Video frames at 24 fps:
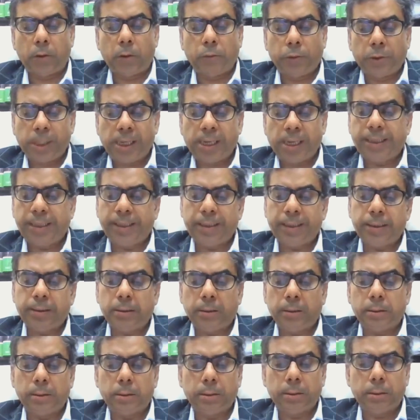Now
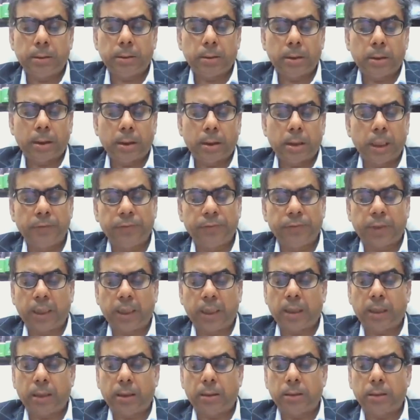herein, if
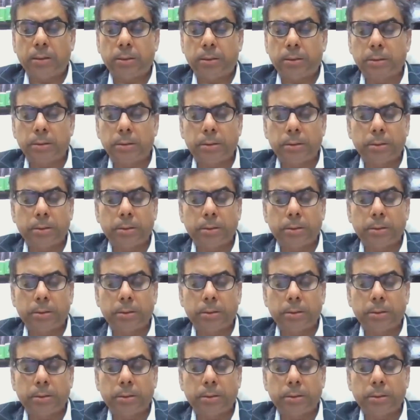the